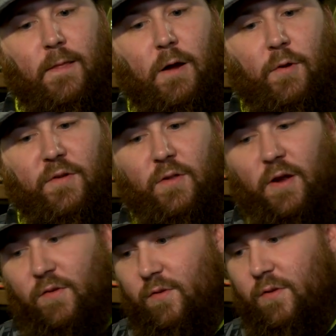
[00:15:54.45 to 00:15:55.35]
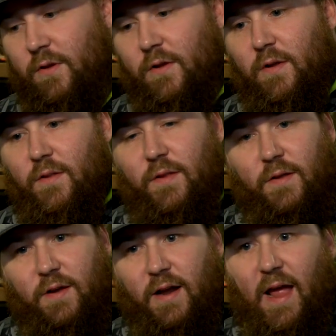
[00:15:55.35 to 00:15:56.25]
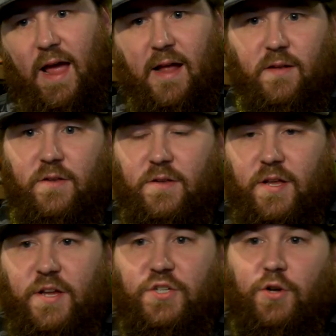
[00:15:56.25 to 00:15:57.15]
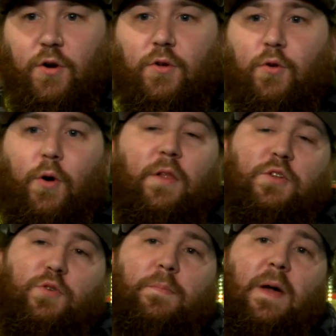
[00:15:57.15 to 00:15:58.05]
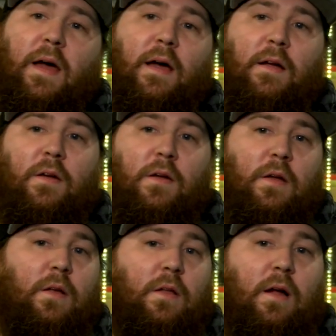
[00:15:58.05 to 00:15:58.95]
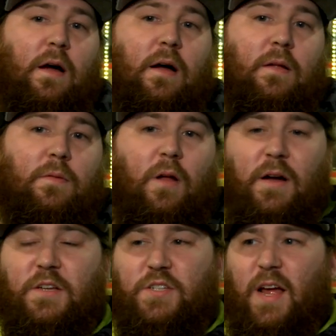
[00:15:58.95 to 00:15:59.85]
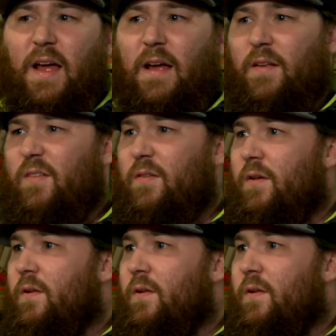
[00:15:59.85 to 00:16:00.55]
always nice. Got a hat, t-shirt, toiletry bag, uh, luggage tags,